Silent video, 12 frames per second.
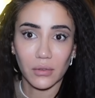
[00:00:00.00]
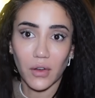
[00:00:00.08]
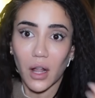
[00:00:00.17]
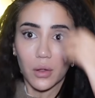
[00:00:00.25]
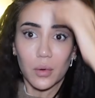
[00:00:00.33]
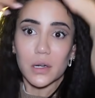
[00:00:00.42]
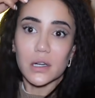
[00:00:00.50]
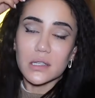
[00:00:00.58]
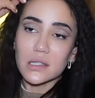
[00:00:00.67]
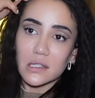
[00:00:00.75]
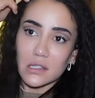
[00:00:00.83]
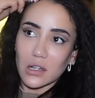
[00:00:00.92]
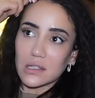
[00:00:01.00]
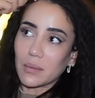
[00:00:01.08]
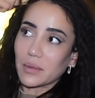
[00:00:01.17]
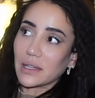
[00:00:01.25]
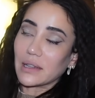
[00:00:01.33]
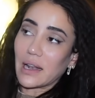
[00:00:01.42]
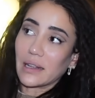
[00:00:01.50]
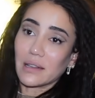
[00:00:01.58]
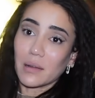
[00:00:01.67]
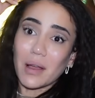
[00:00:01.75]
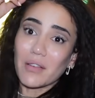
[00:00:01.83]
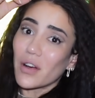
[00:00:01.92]
followers, it's not something that I
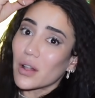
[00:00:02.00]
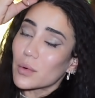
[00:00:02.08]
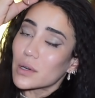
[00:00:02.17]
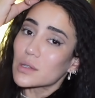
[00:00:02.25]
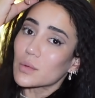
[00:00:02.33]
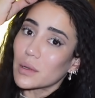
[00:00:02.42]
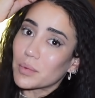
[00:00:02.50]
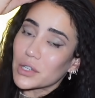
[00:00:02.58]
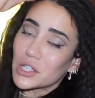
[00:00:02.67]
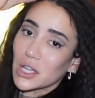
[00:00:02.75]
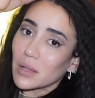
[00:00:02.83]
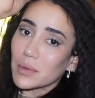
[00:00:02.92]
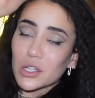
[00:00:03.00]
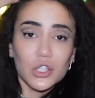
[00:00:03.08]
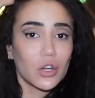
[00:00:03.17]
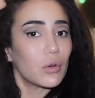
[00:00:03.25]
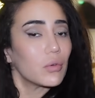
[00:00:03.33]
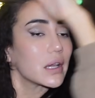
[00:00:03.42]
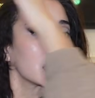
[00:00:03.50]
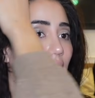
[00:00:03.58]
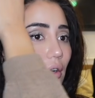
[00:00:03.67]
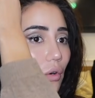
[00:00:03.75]
think my followers would appreciate me showing,